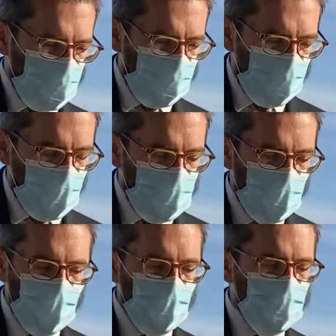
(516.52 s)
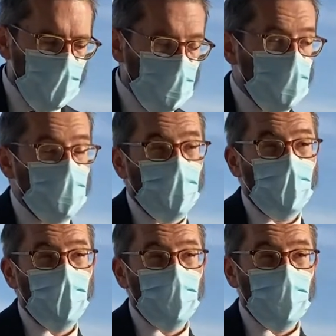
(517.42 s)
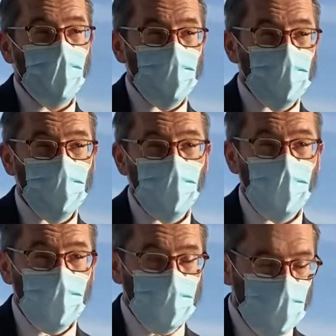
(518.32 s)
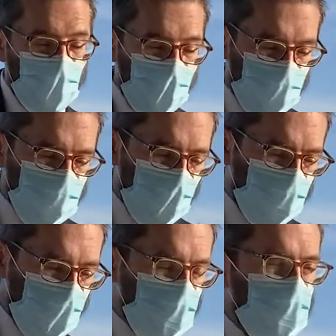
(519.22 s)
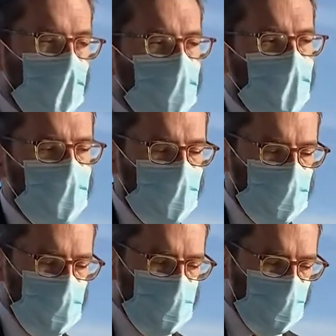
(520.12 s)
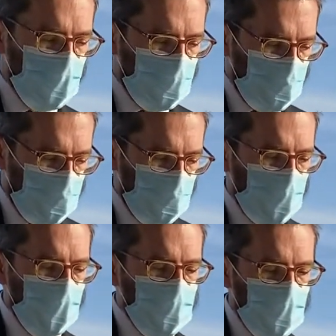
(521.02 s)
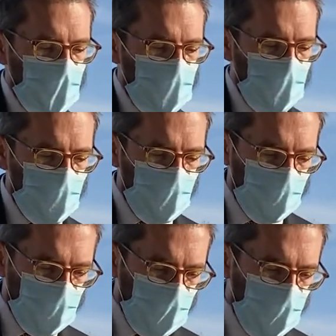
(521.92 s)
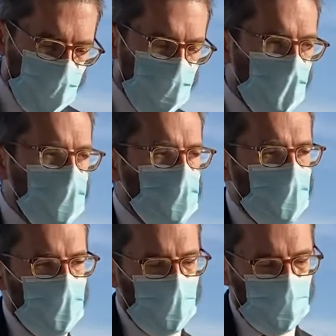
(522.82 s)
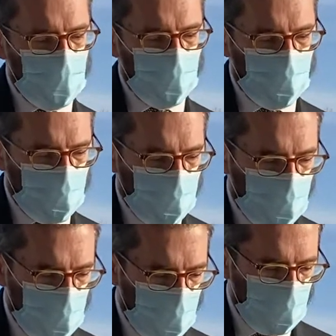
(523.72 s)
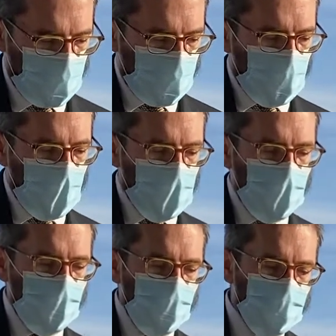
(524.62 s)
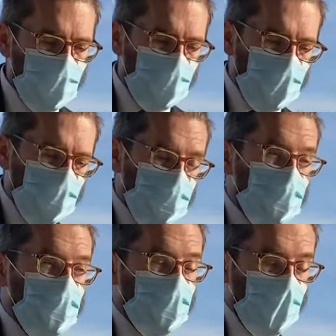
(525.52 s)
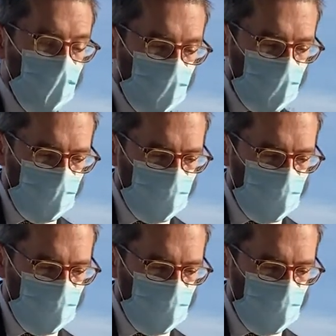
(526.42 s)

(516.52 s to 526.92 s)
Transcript: When some people didn't do the work they were supposed to, he never said, it's not my job, I don't have to do it. Instead, he made a plan, he made sure that he did it. And for him, he did it because it was the right thing,